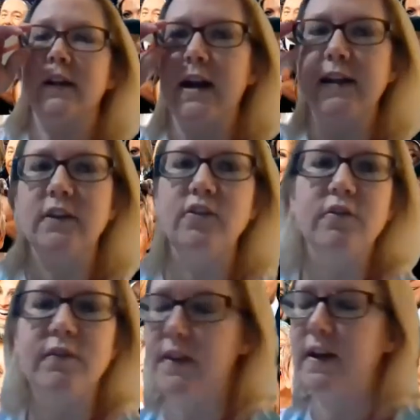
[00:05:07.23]
I need
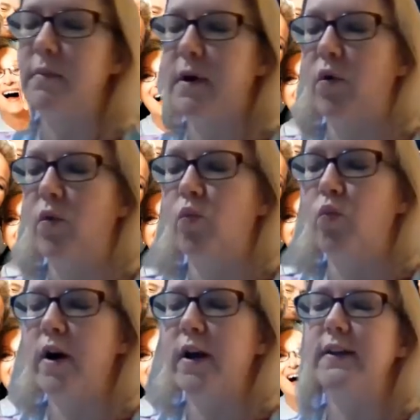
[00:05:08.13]
you to think about
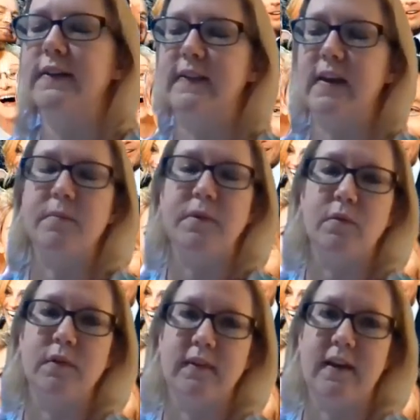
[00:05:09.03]
what step
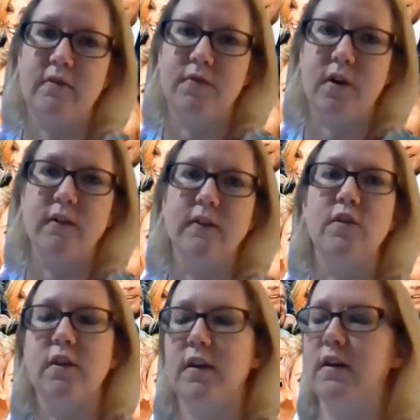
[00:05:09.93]
you would take first.
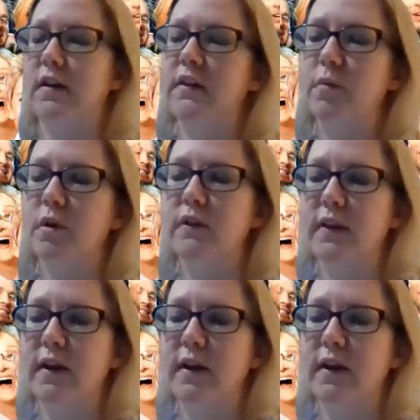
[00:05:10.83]
In other words, like